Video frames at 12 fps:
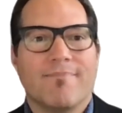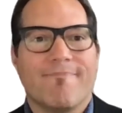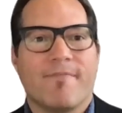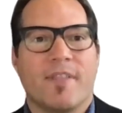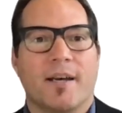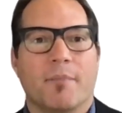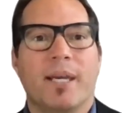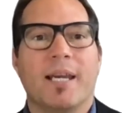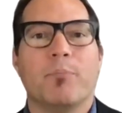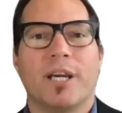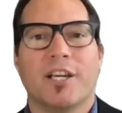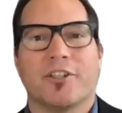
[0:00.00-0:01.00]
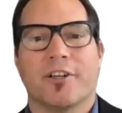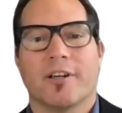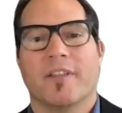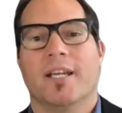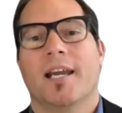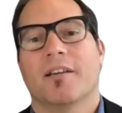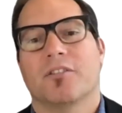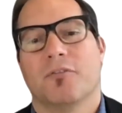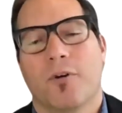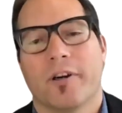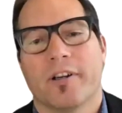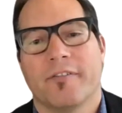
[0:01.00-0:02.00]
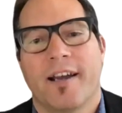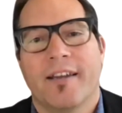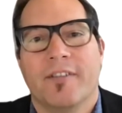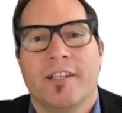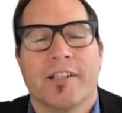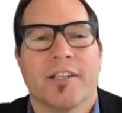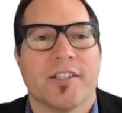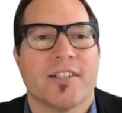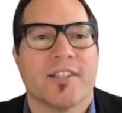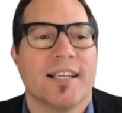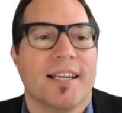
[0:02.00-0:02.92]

the big picture of the next 4 to 5 years,